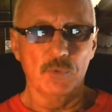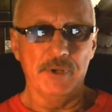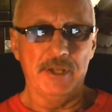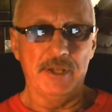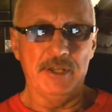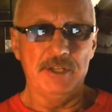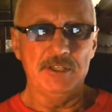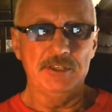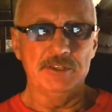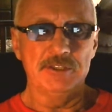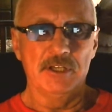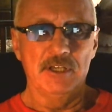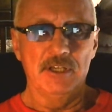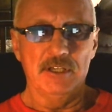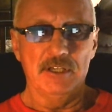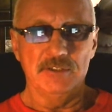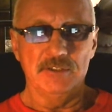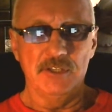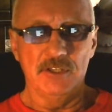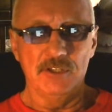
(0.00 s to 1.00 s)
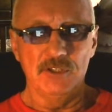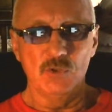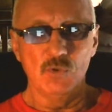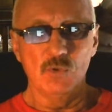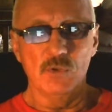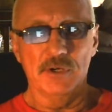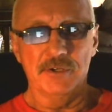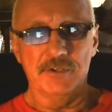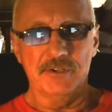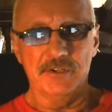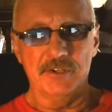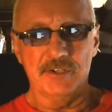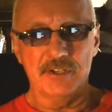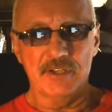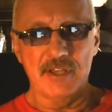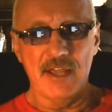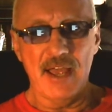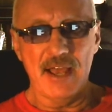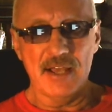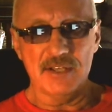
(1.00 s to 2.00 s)
weight than you are
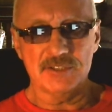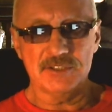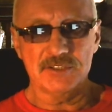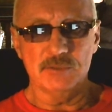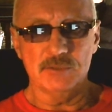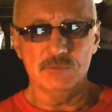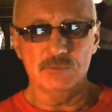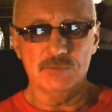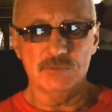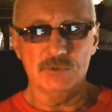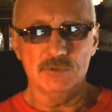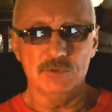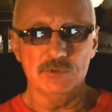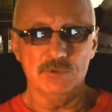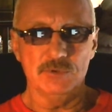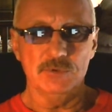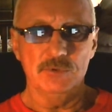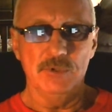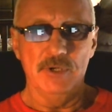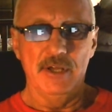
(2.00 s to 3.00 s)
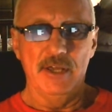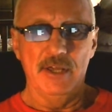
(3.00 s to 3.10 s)
accustomed to do